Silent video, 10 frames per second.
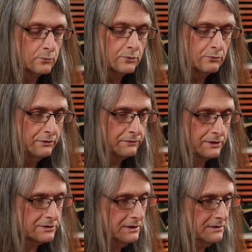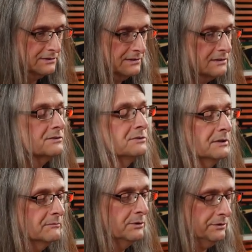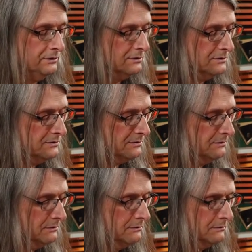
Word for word: R refresh any assistance. You have both yours